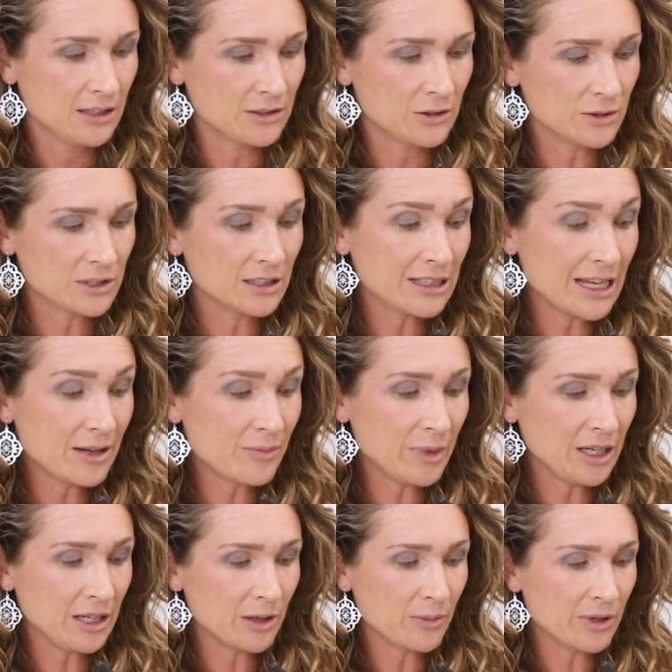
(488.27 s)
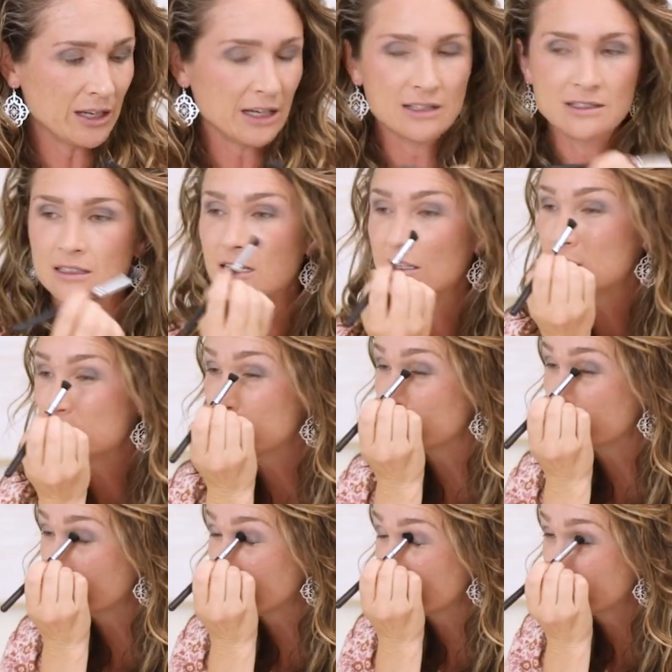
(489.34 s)
So it's a light pink, but it has a nice
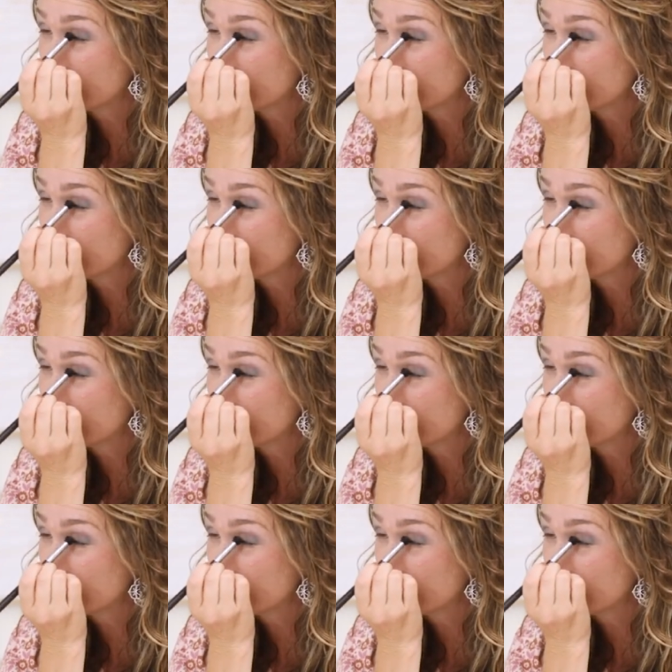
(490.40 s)
shimmer.